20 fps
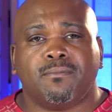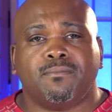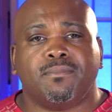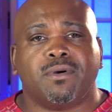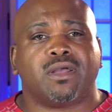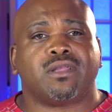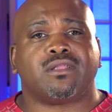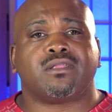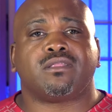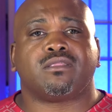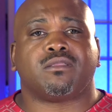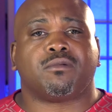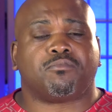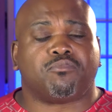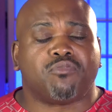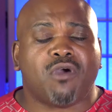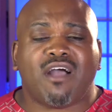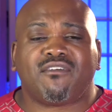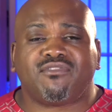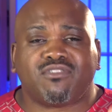But the
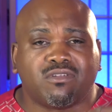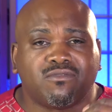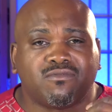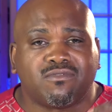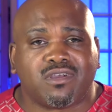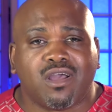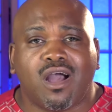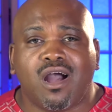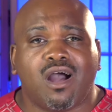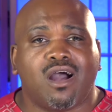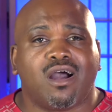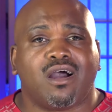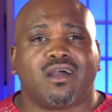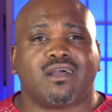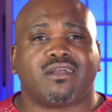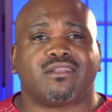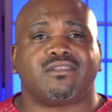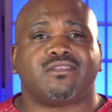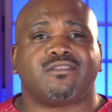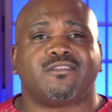prophet of God,
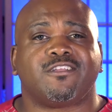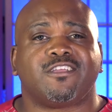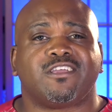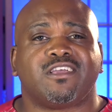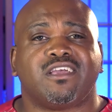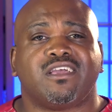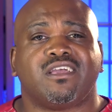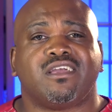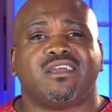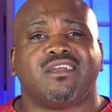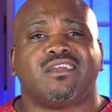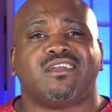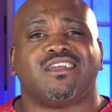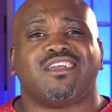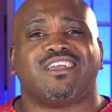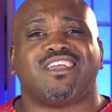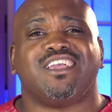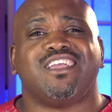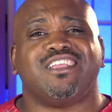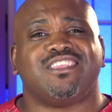
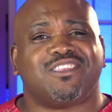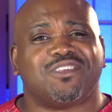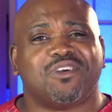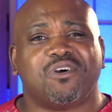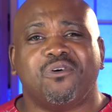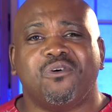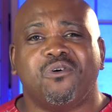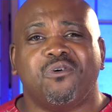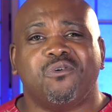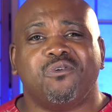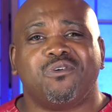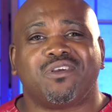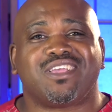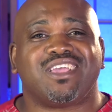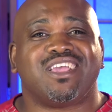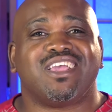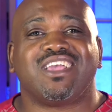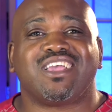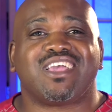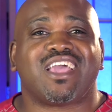he told
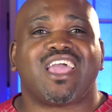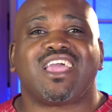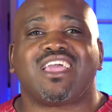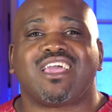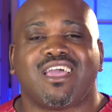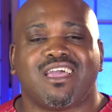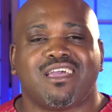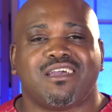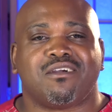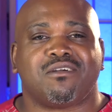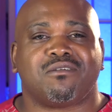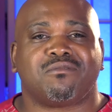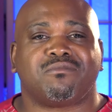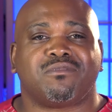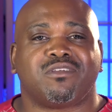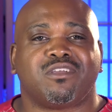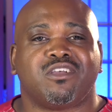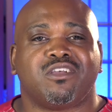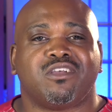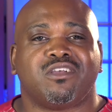King
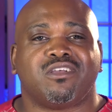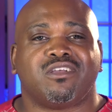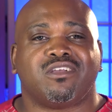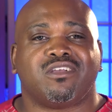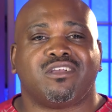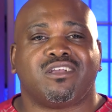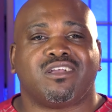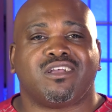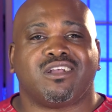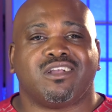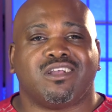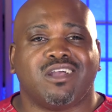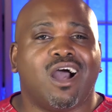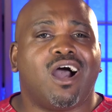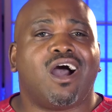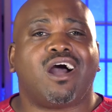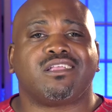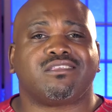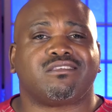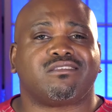Ahab,
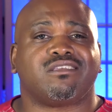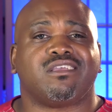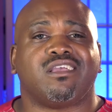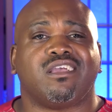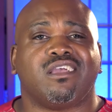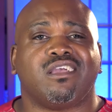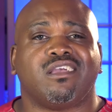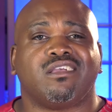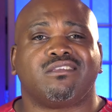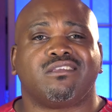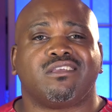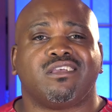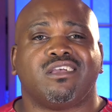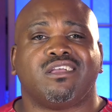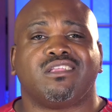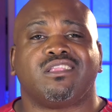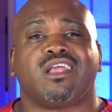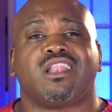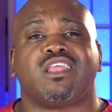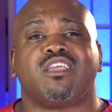God said
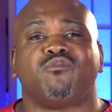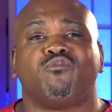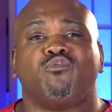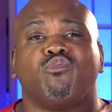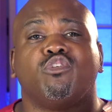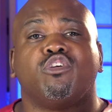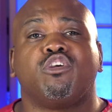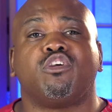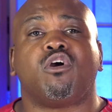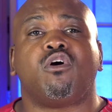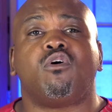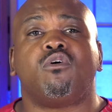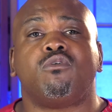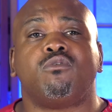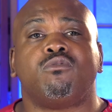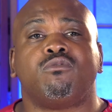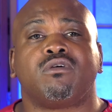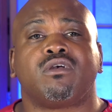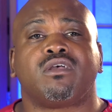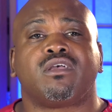that if you
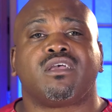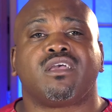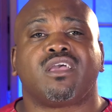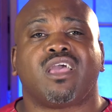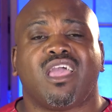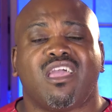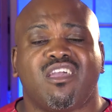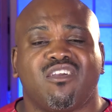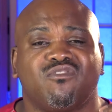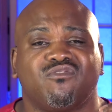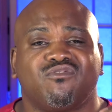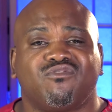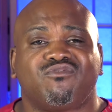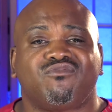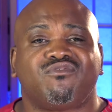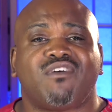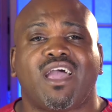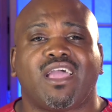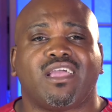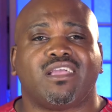go and
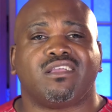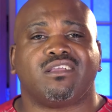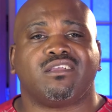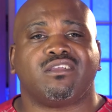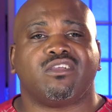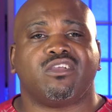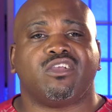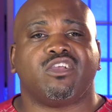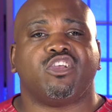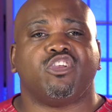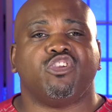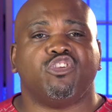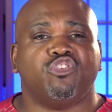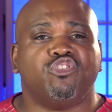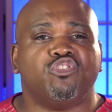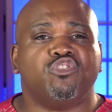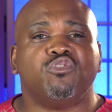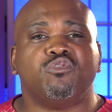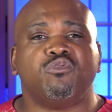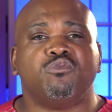fight,
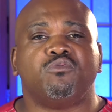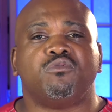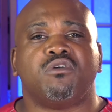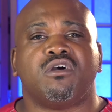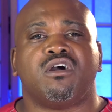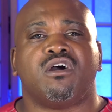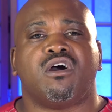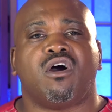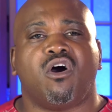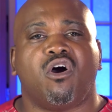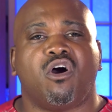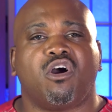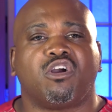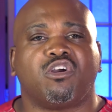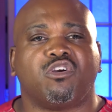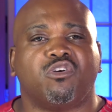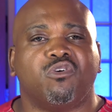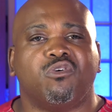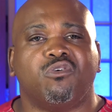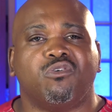you
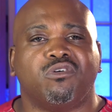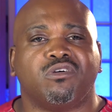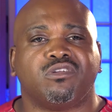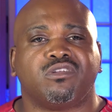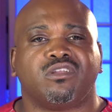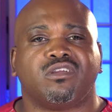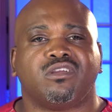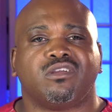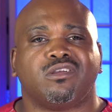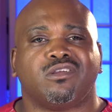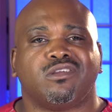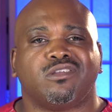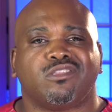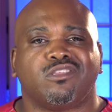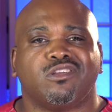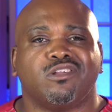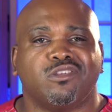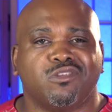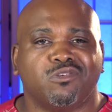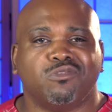are going
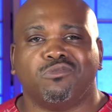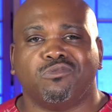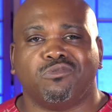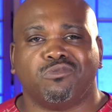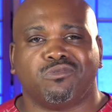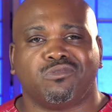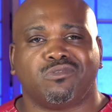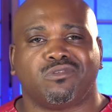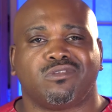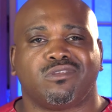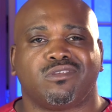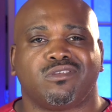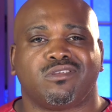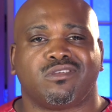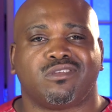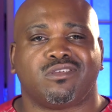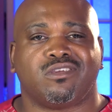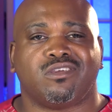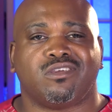to lose.